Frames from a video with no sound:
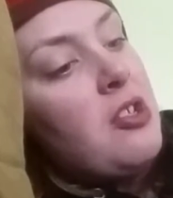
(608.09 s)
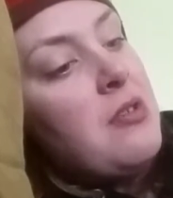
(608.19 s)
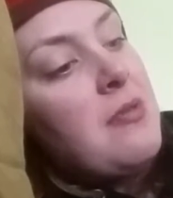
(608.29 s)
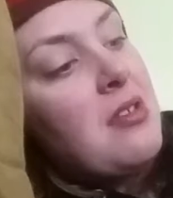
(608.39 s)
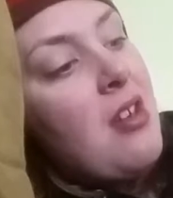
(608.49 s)

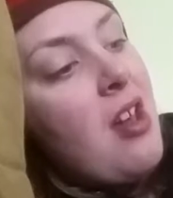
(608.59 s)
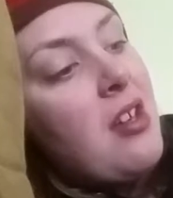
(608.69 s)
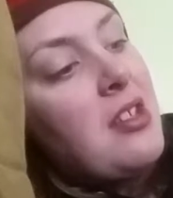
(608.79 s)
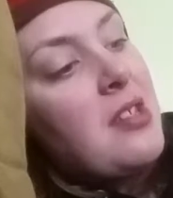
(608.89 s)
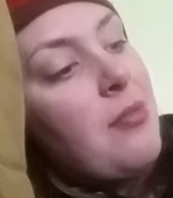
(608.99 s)
She was
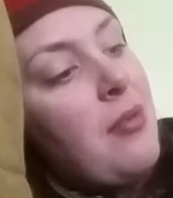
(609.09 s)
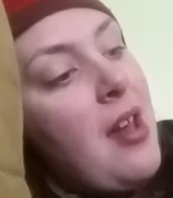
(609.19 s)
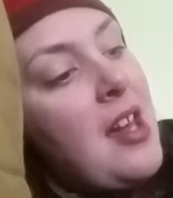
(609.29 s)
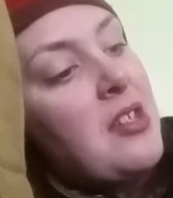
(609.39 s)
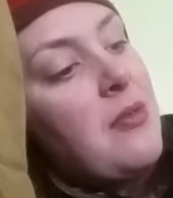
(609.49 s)
not
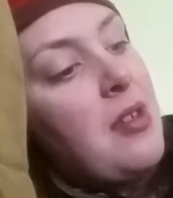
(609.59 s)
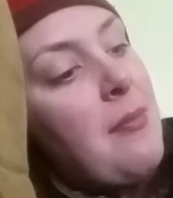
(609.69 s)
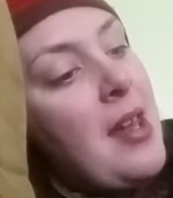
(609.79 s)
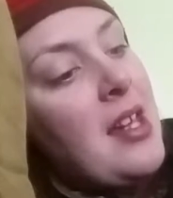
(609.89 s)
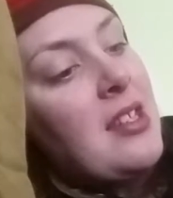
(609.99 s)
surprised when the
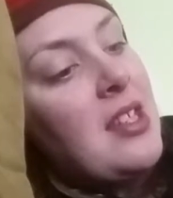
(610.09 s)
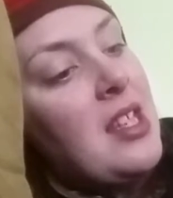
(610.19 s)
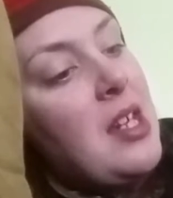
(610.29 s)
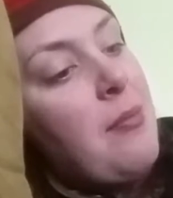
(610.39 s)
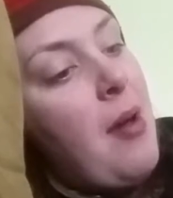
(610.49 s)

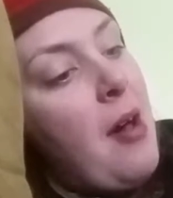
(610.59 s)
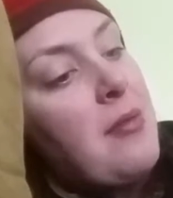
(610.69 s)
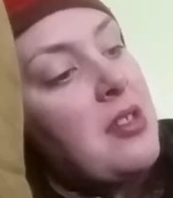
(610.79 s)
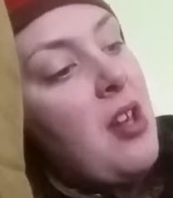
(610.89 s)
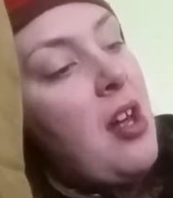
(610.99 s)
magazine he bought
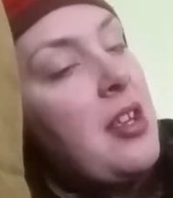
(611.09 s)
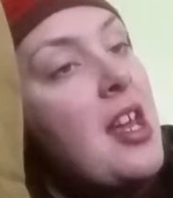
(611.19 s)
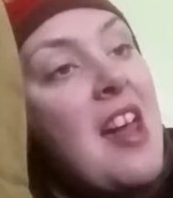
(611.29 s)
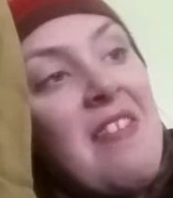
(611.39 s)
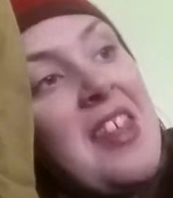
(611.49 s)
was called
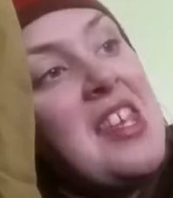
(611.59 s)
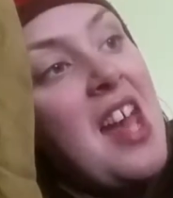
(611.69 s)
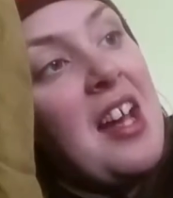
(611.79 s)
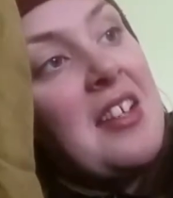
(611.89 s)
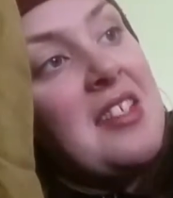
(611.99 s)
The
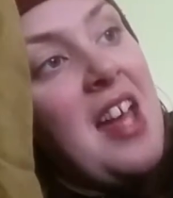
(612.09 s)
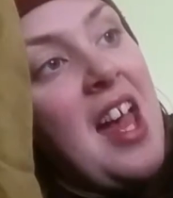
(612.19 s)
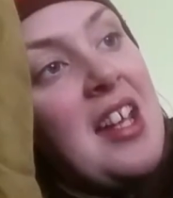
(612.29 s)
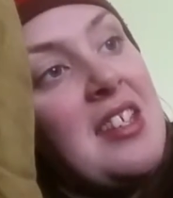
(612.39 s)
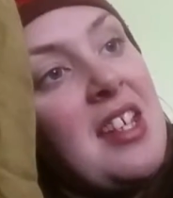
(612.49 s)
Young
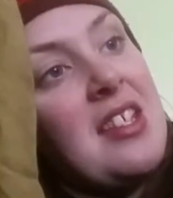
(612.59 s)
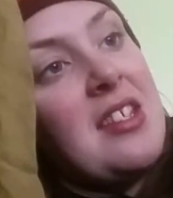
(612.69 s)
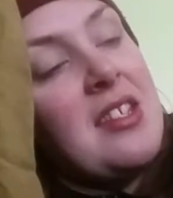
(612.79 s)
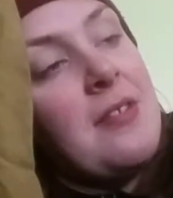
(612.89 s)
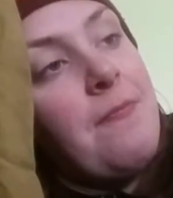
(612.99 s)

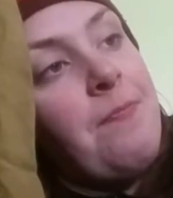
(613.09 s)
Scientist.